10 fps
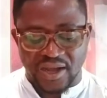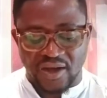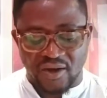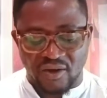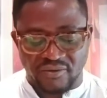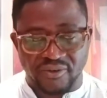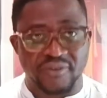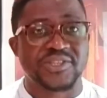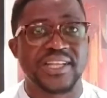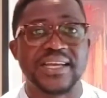of
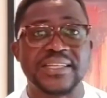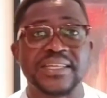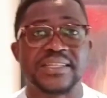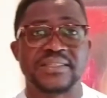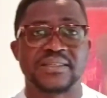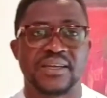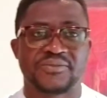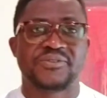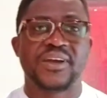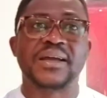standing
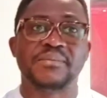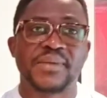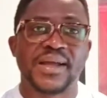firm